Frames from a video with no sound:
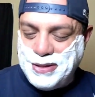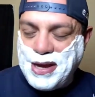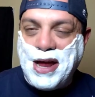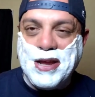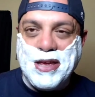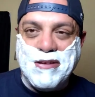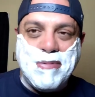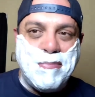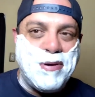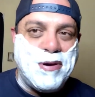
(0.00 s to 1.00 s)
gotta give
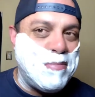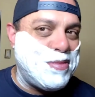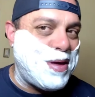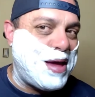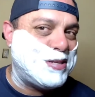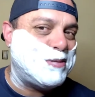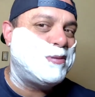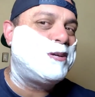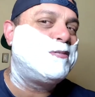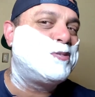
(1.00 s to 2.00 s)
my brother Matthias
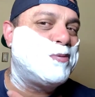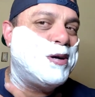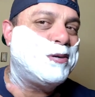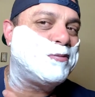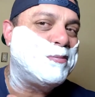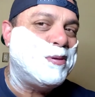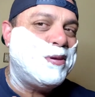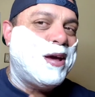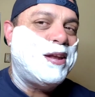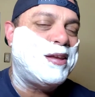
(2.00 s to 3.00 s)
some love as well from the
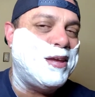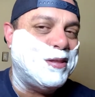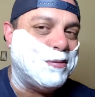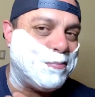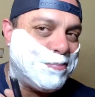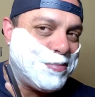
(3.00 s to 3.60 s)
United Kingdom.